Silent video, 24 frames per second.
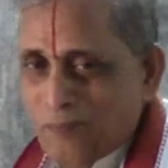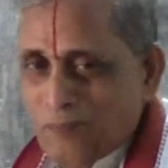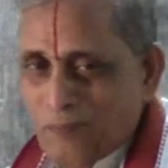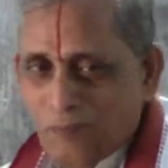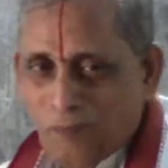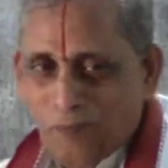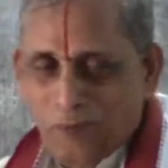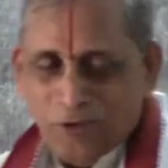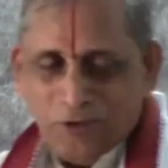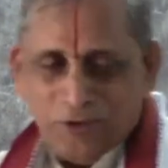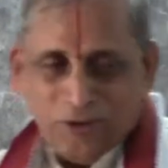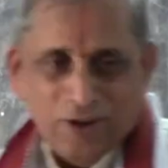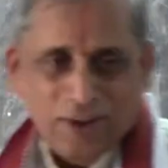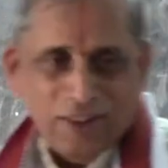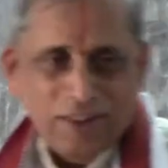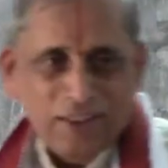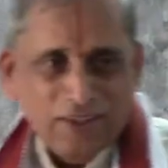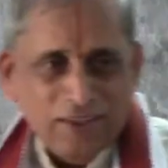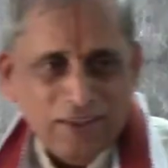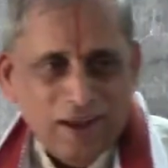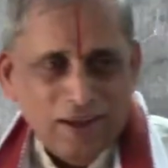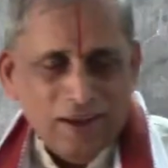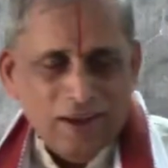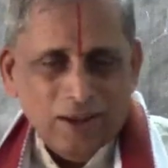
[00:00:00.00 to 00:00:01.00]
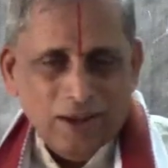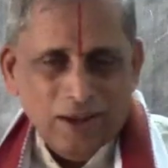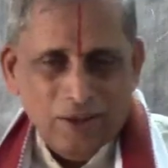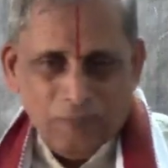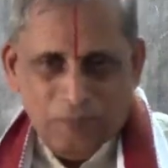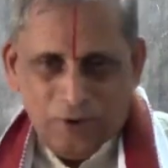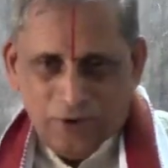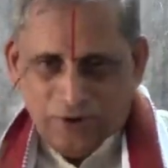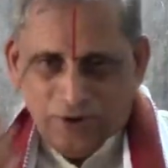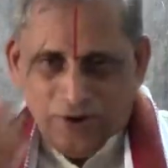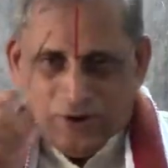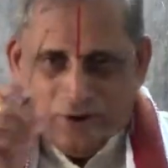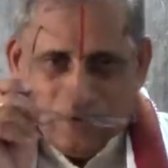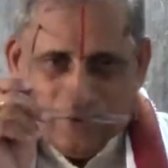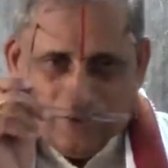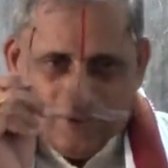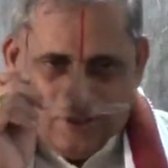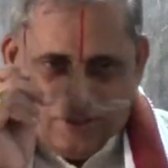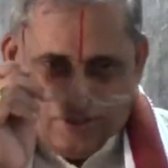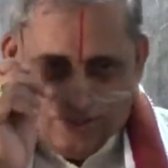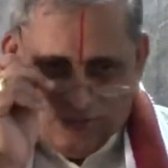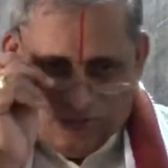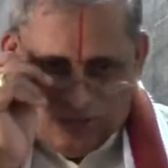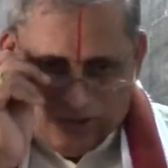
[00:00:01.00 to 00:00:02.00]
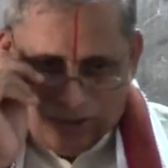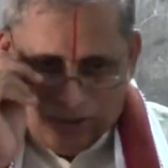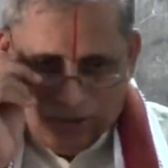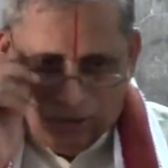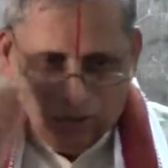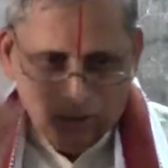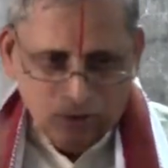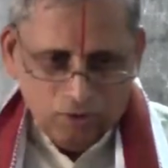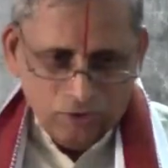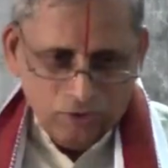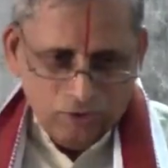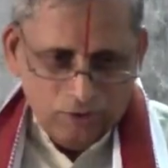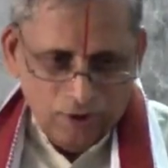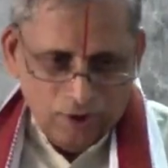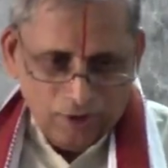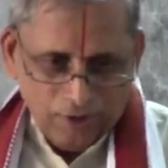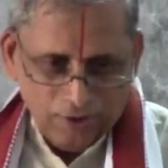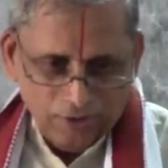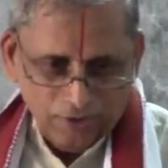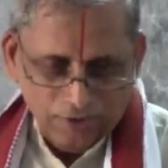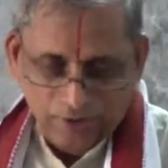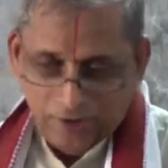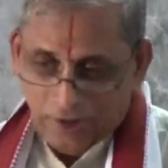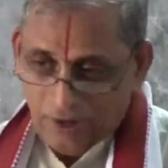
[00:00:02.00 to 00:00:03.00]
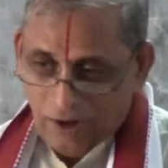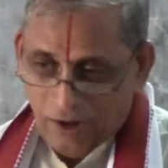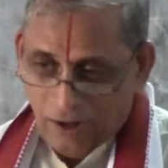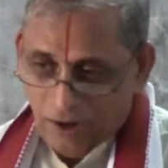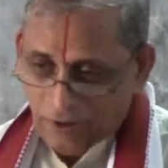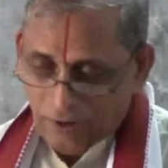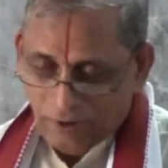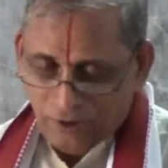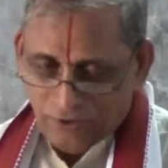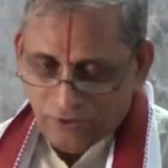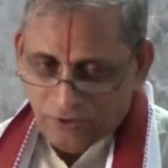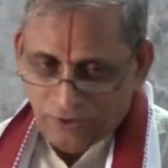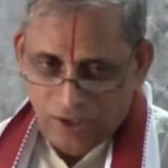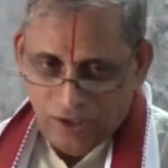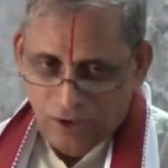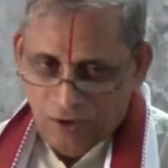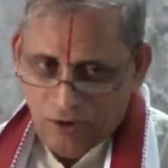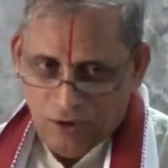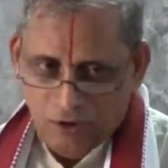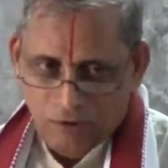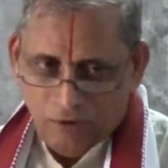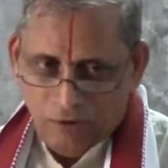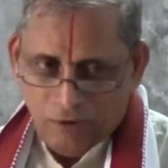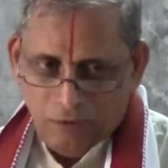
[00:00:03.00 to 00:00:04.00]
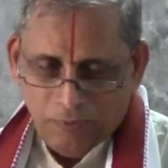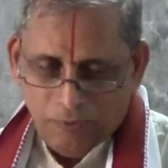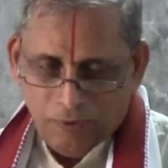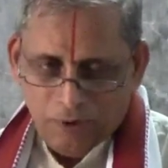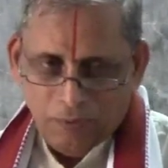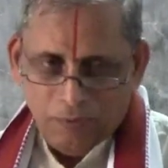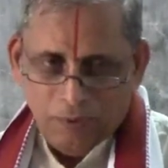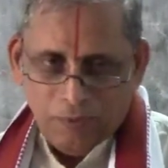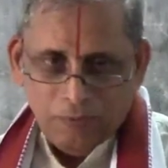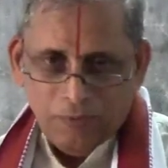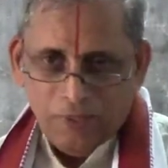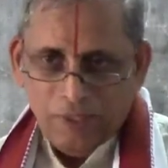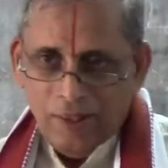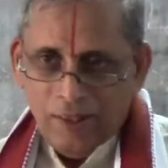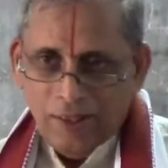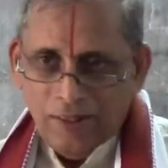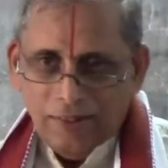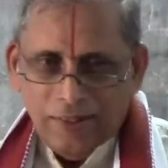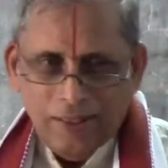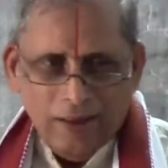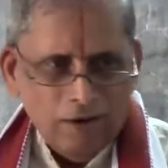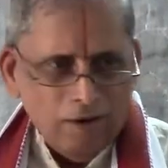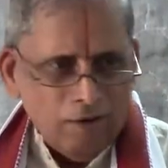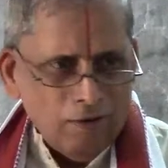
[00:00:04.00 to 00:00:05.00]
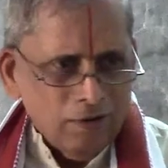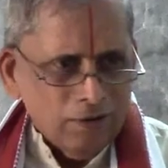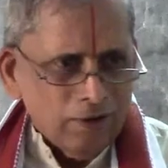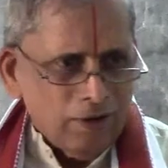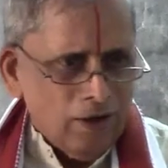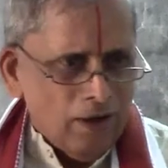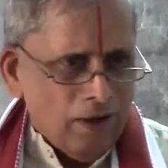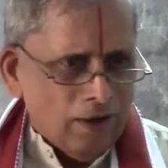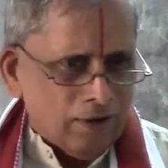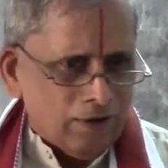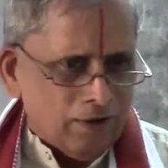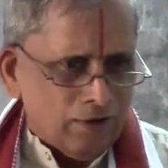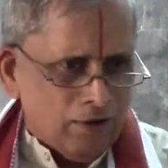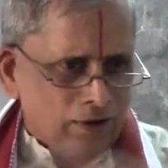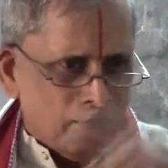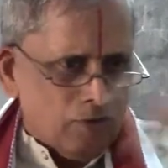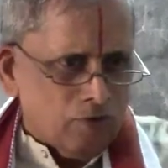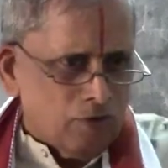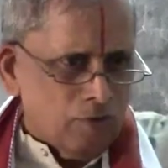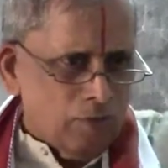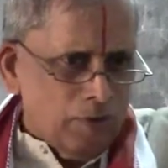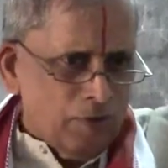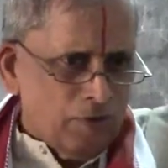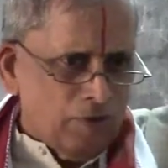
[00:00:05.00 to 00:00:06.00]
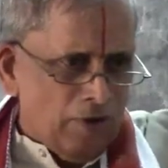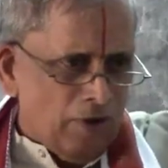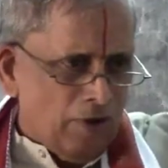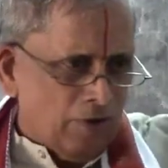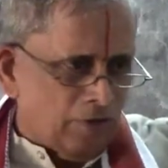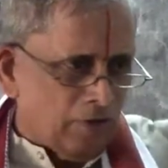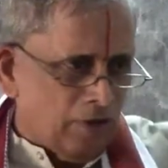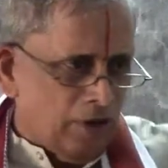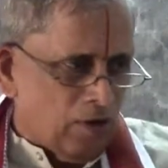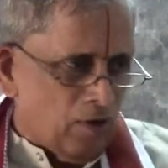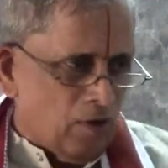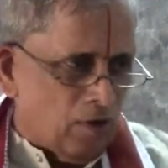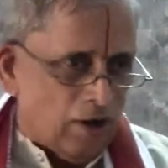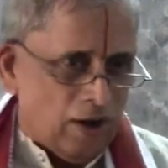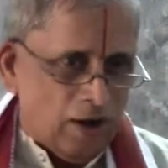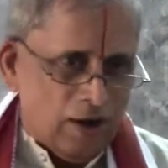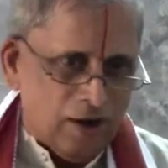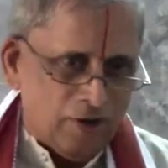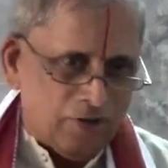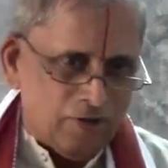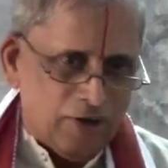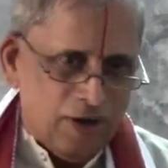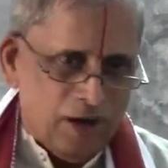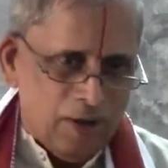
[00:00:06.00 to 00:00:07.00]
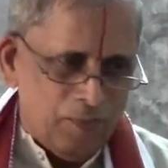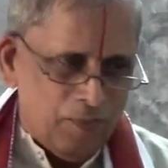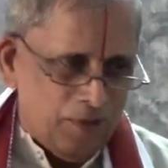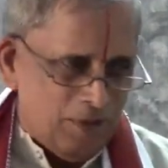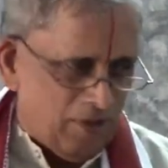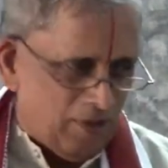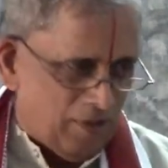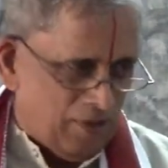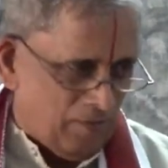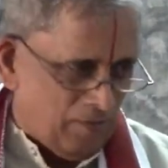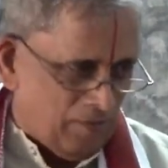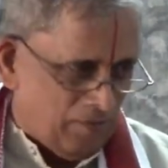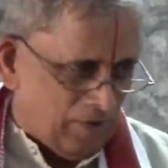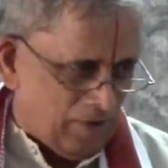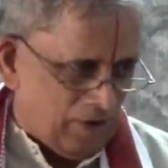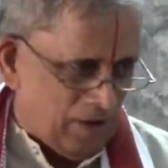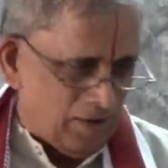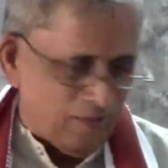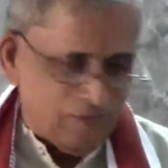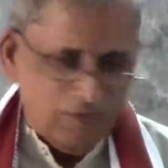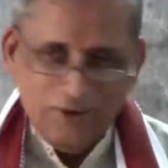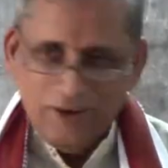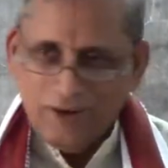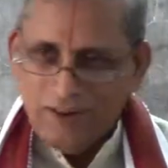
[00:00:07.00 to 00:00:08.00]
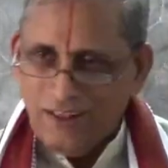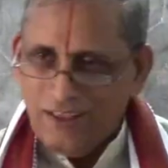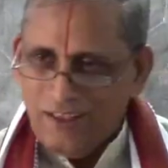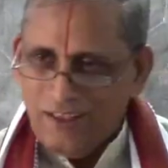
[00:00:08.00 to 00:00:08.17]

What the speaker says: mostly these arnica patients, when they go to the doctors and the doctors say you have no problem, then all the doctors are stupid fellows, they don't understand me. That is what.